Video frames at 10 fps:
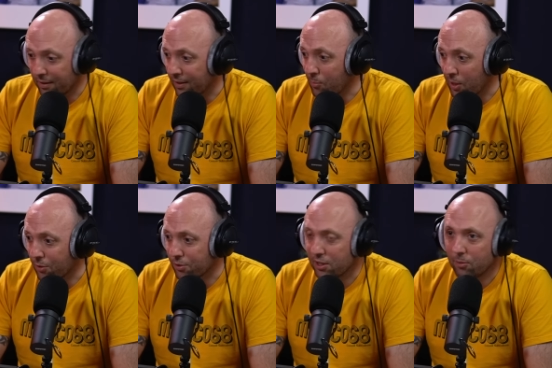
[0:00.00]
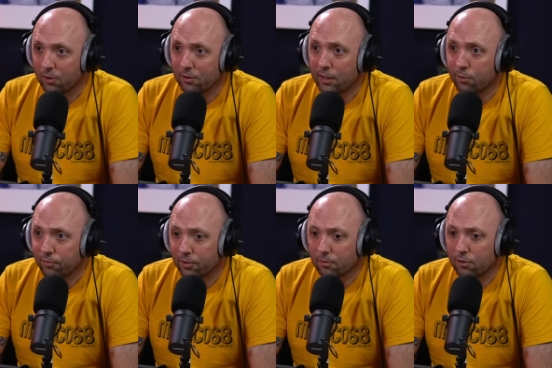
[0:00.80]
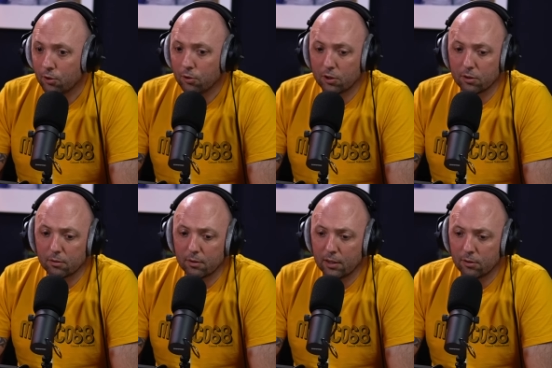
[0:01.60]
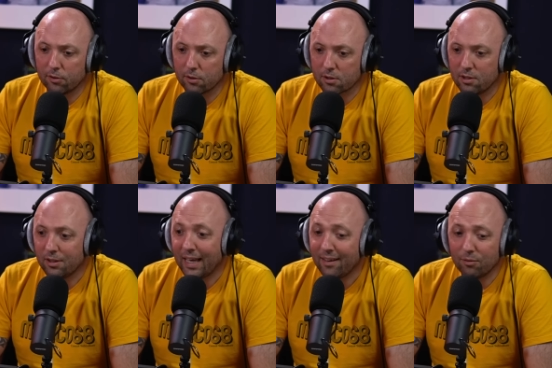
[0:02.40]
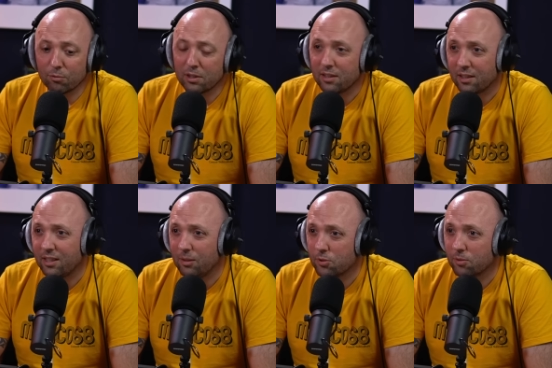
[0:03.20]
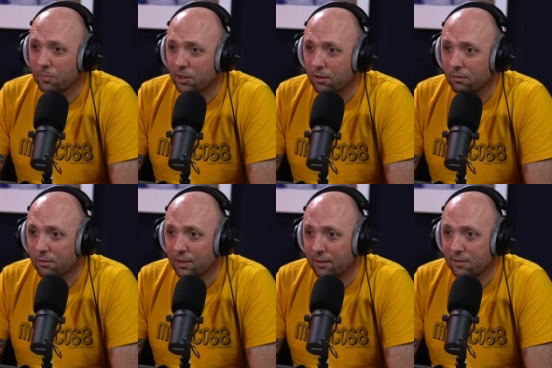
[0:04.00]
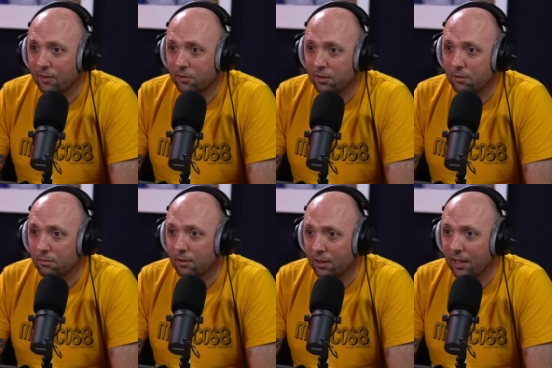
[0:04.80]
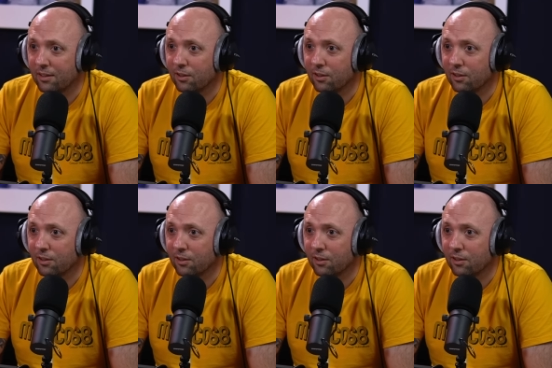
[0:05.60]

like Michael said about Delph and Kirk and, and others, you can't really keep somebody that talented. Well, that, that is at, the